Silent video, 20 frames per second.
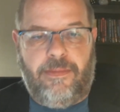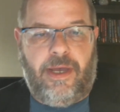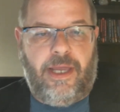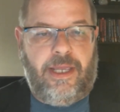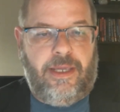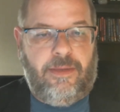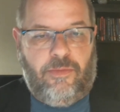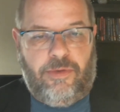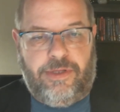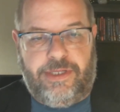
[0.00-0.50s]
I
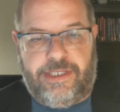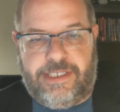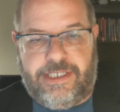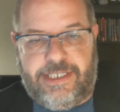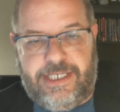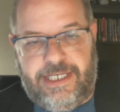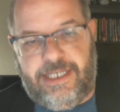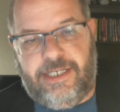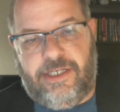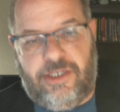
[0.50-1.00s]
am with
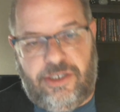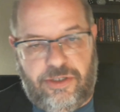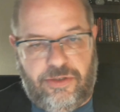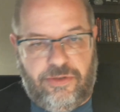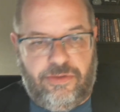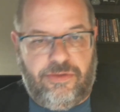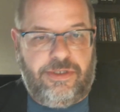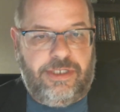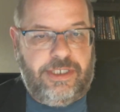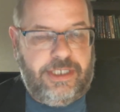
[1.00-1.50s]

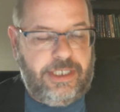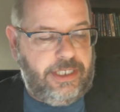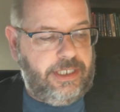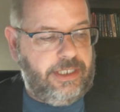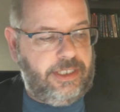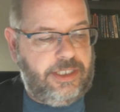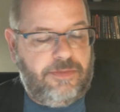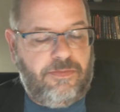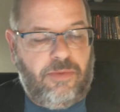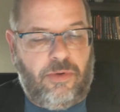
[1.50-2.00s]
C2C
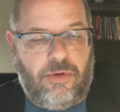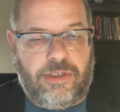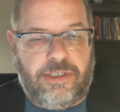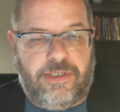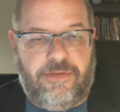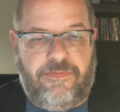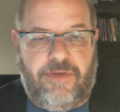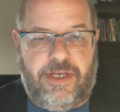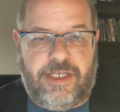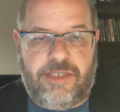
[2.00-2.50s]
Sports
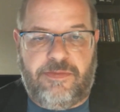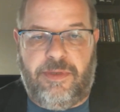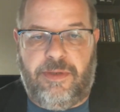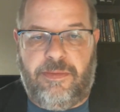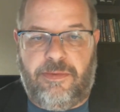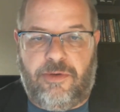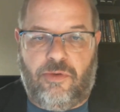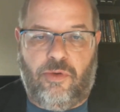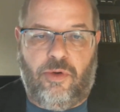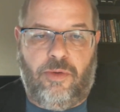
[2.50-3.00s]

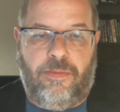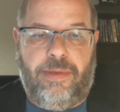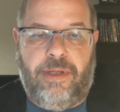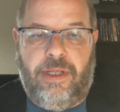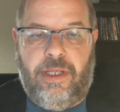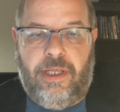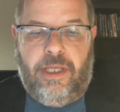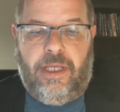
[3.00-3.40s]
Investment Group.